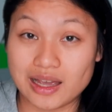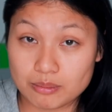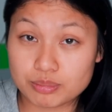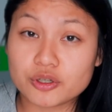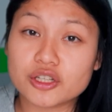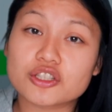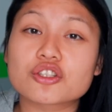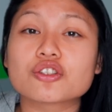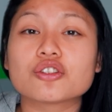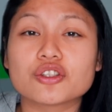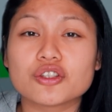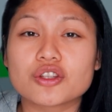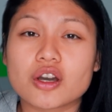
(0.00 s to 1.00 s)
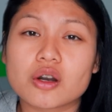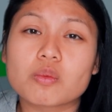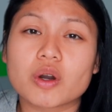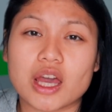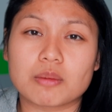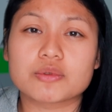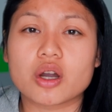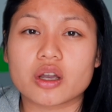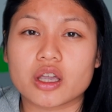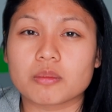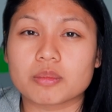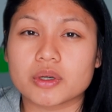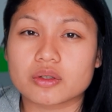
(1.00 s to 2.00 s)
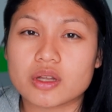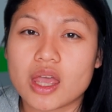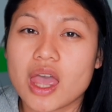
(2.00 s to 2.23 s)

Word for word: I'm pretty sure you know what I'm talking about.